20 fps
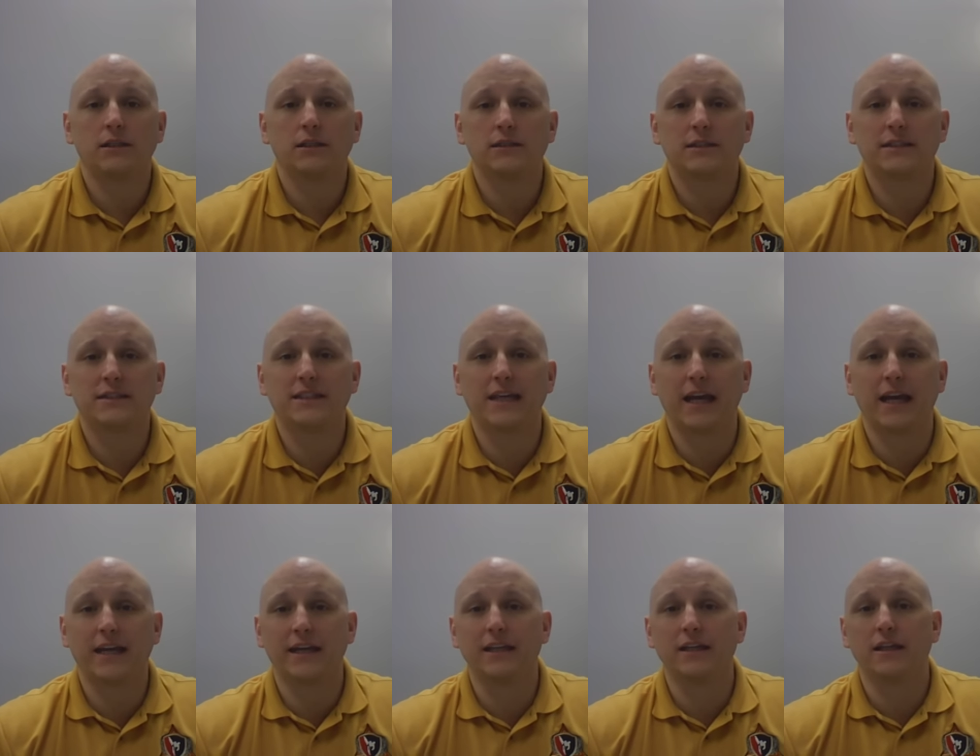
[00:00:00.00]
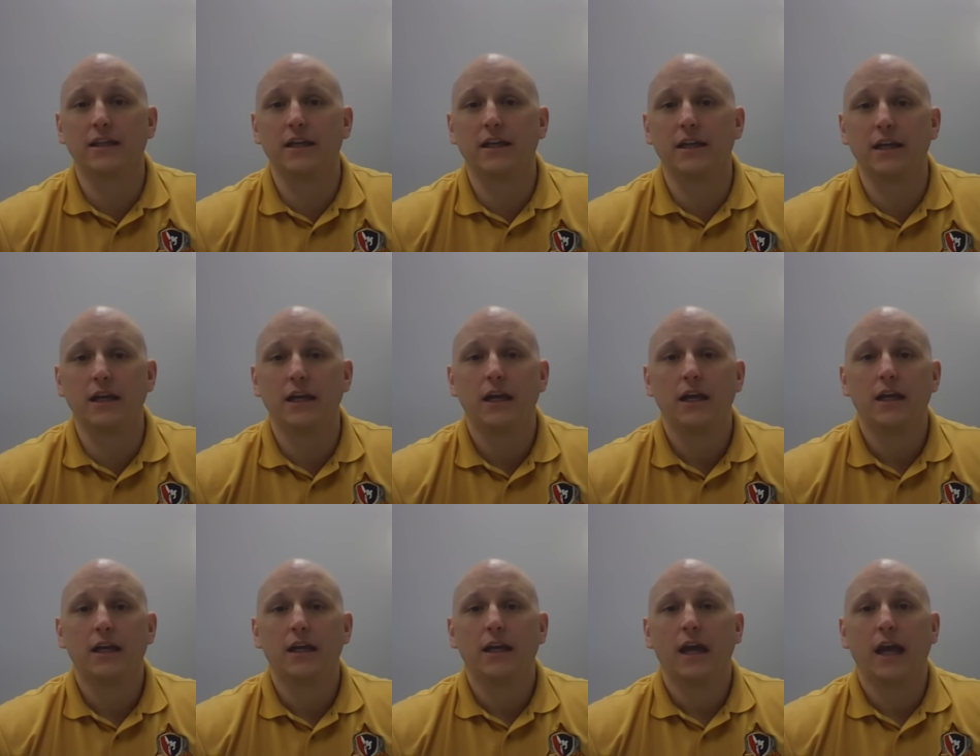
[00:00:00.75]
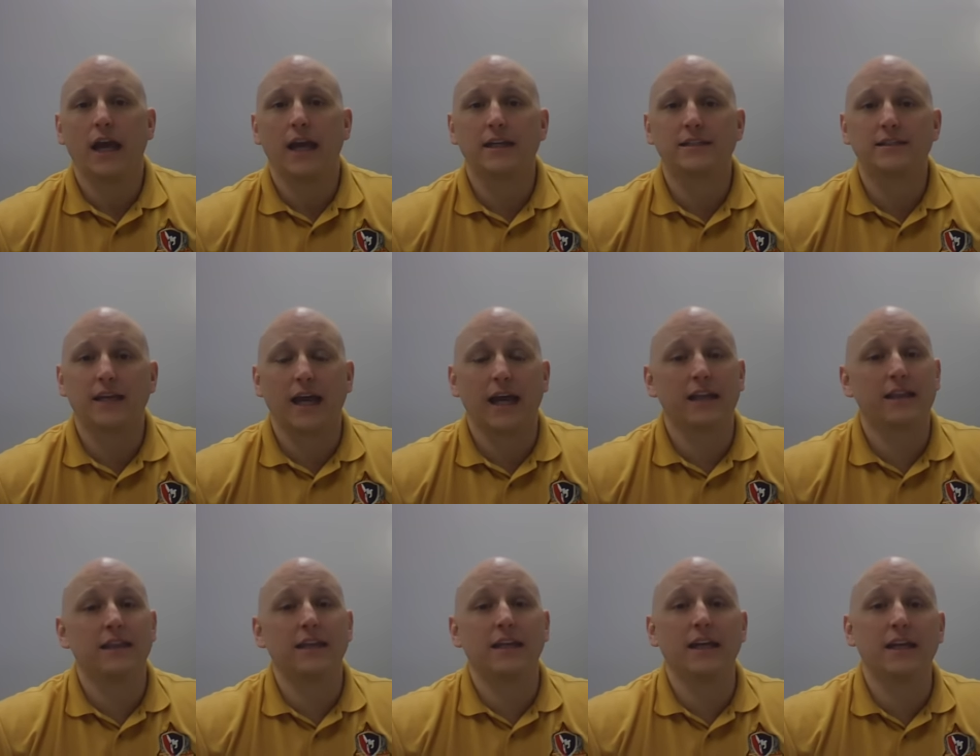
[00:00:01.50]
secondly, as
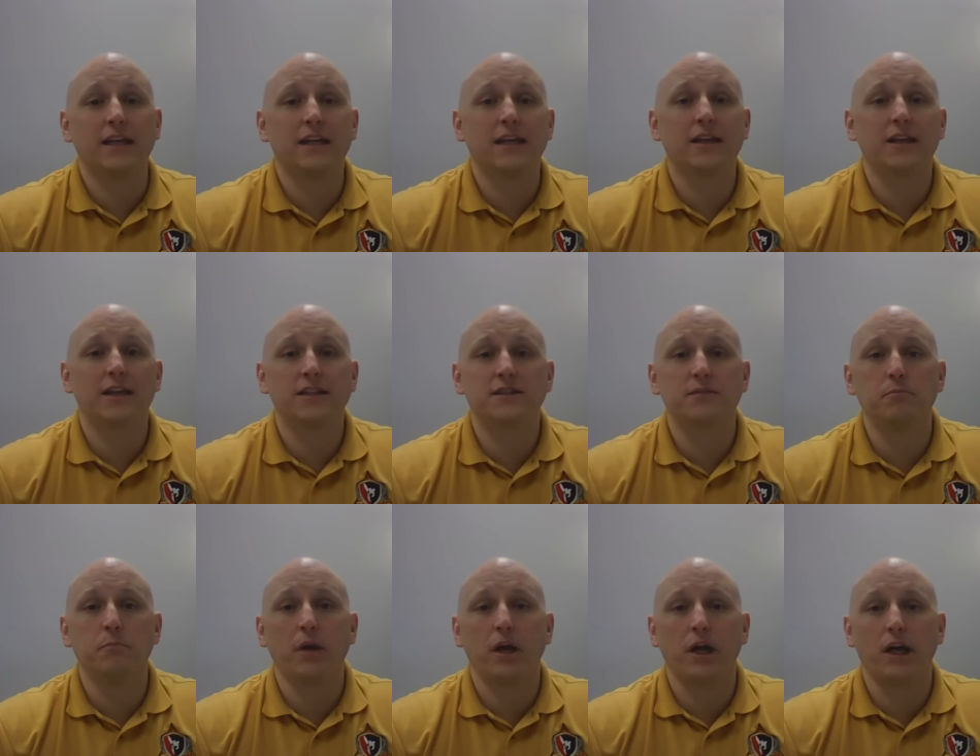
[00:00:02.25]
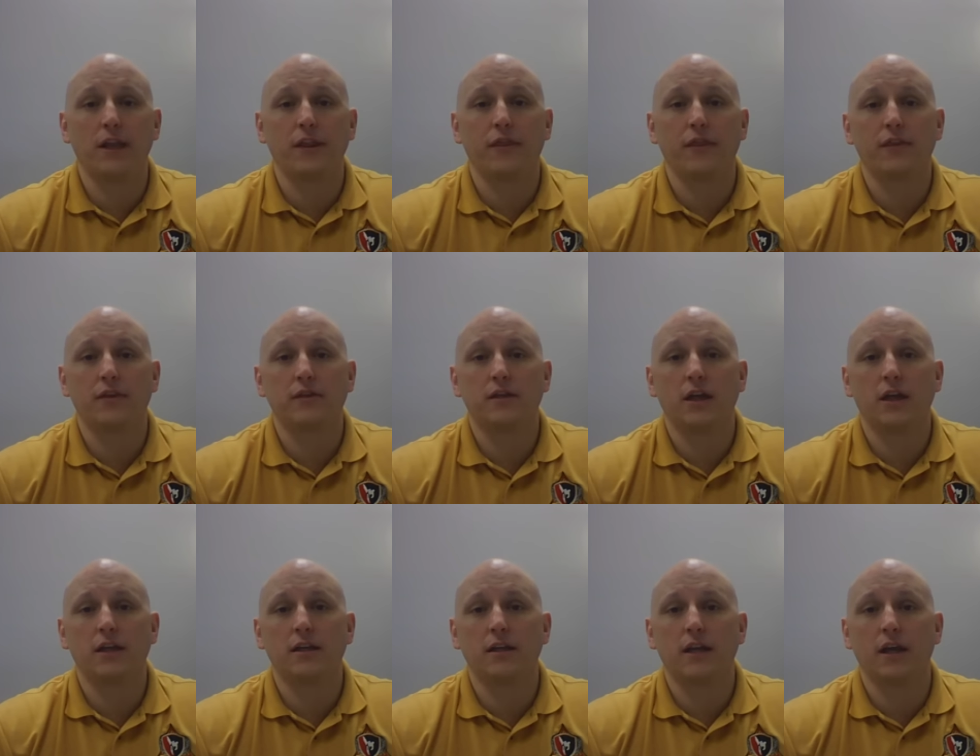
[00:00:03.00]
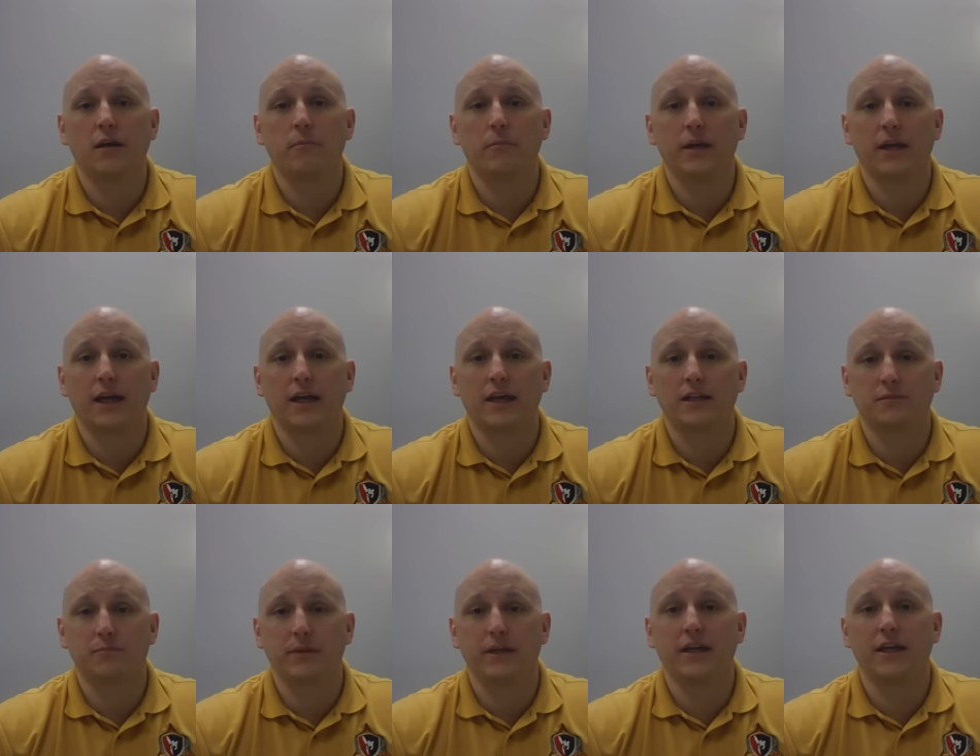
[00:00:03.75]
at the end of this month, and I
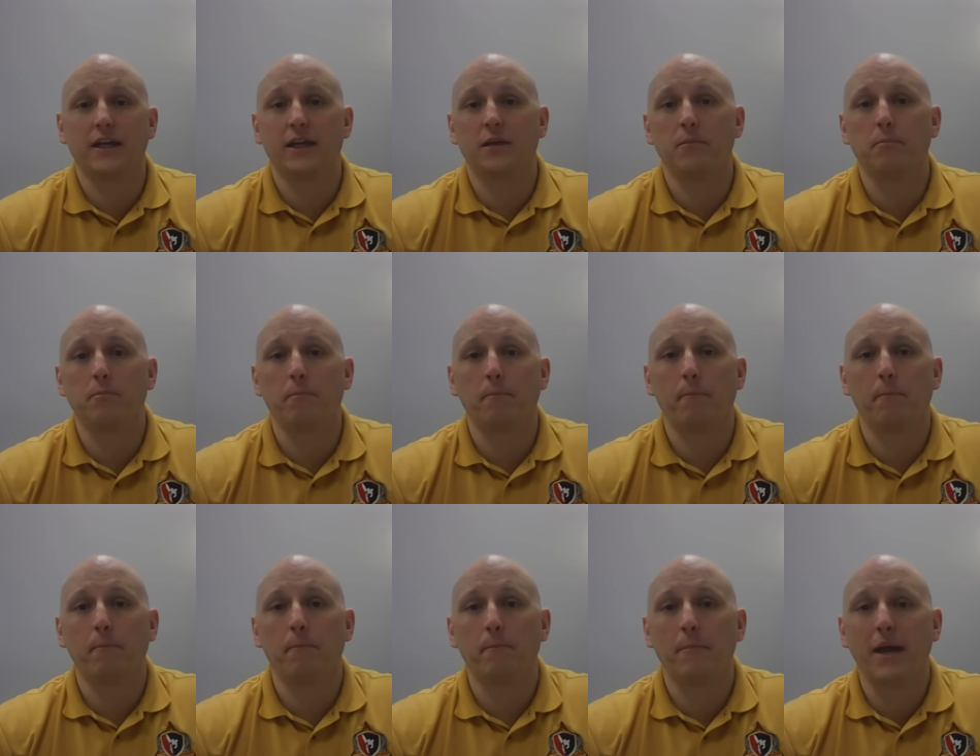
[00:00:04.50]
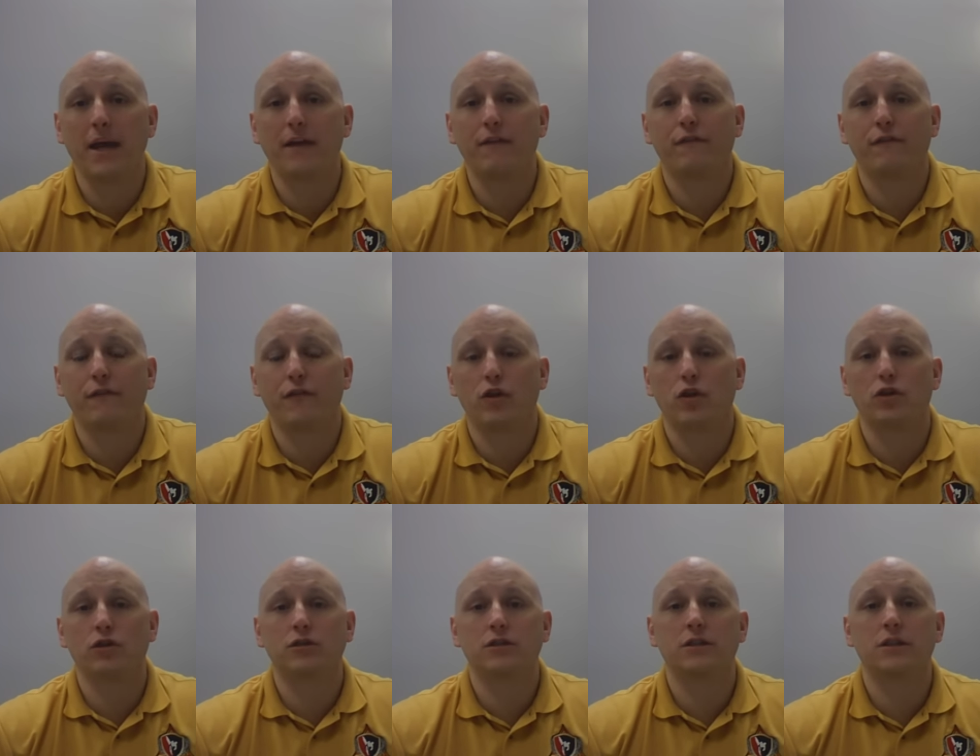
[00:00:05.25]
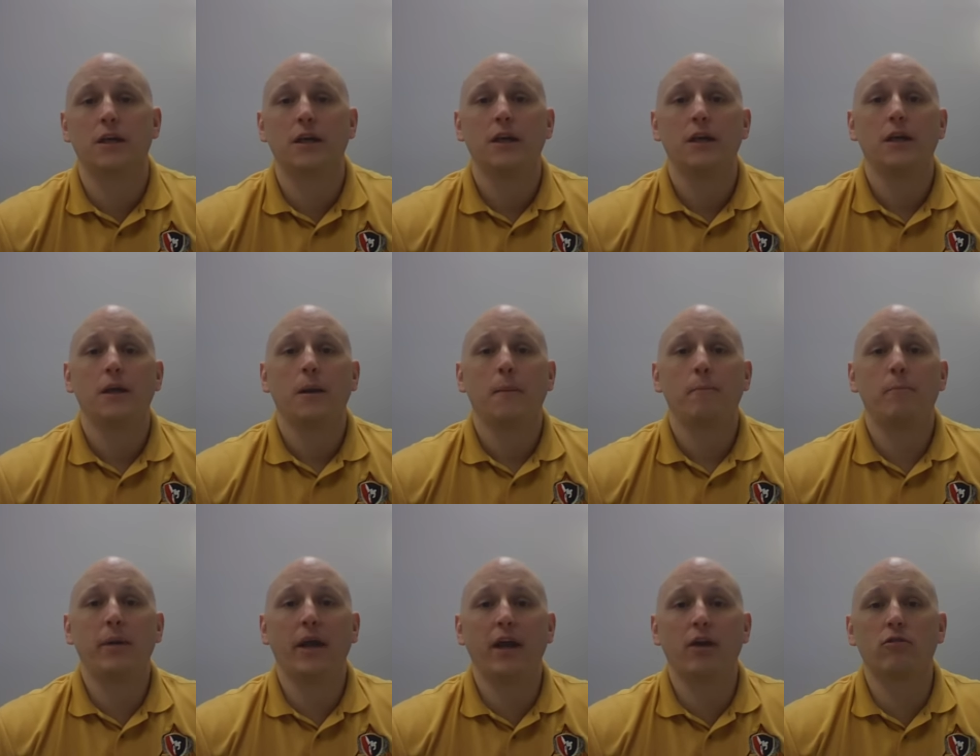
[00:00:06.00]
guess beginning May 1st,
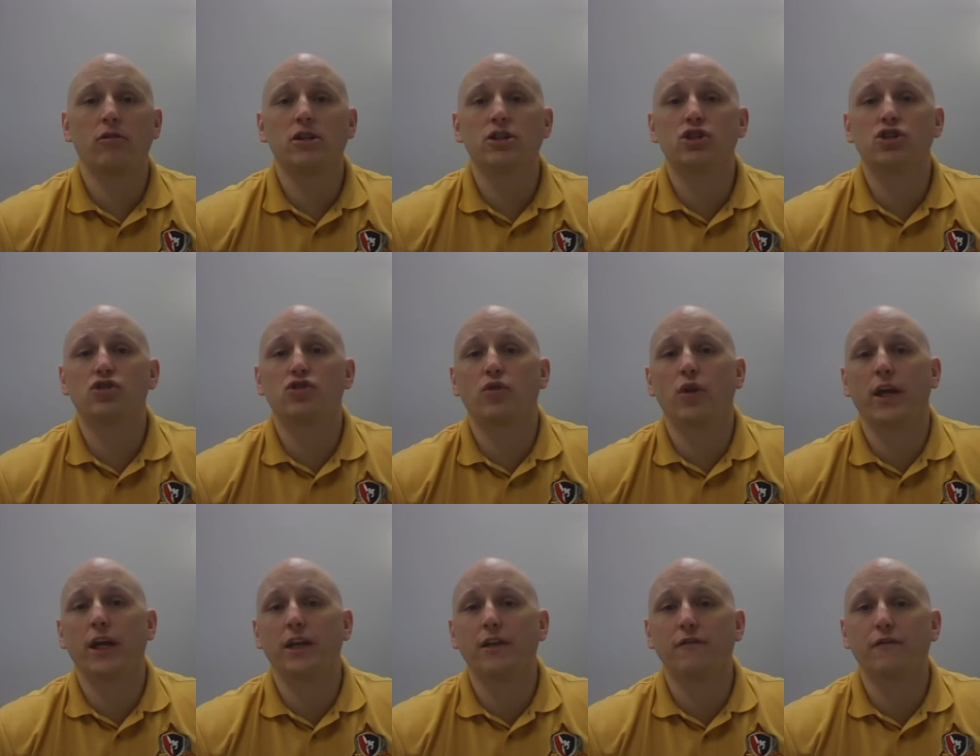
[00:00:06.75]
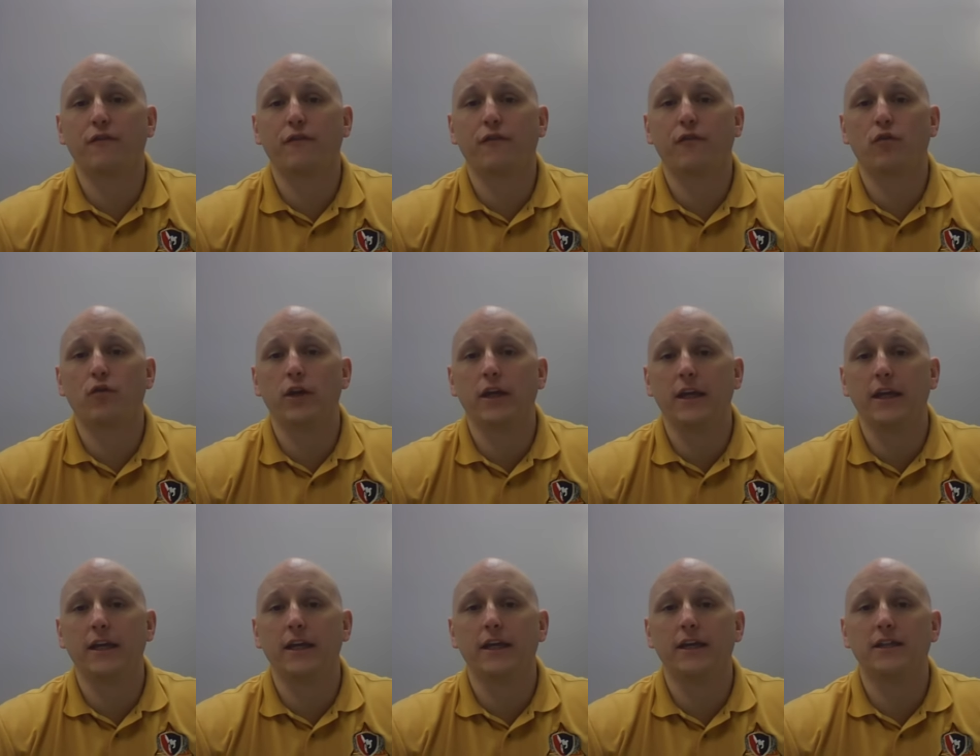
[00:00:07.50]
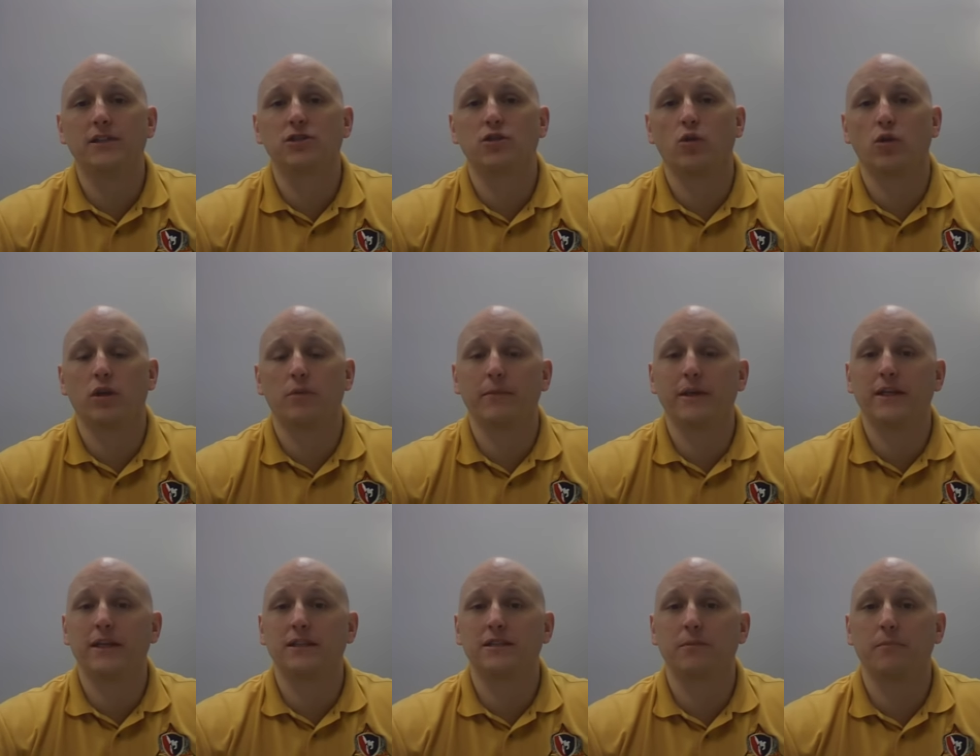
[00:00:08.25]
Parents Train Free is going to
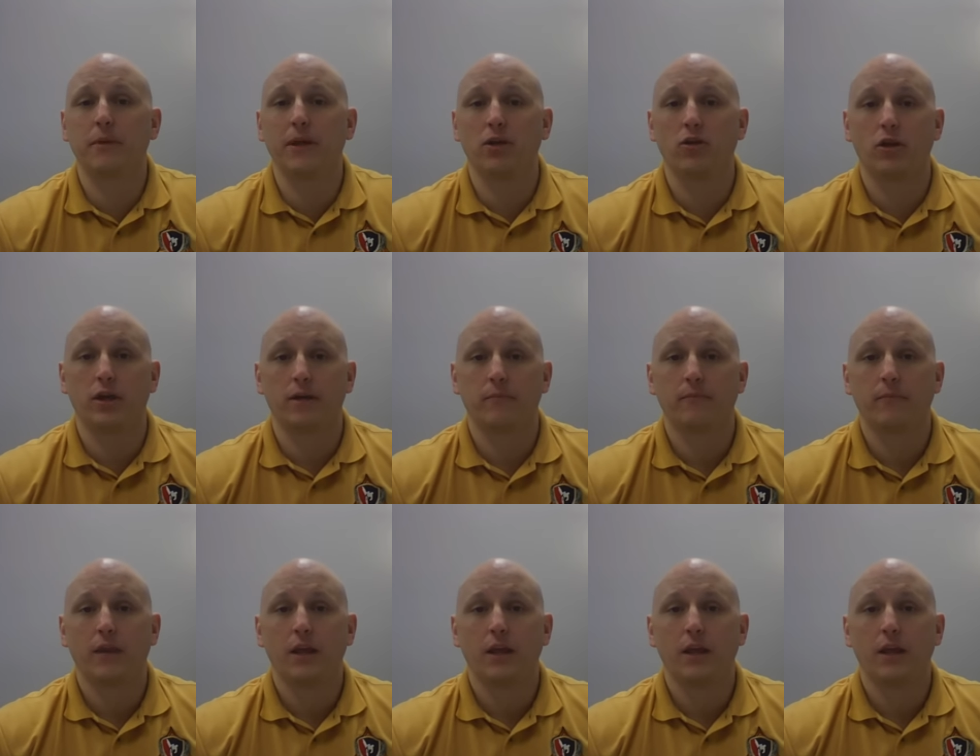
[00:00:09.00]
be disappearing.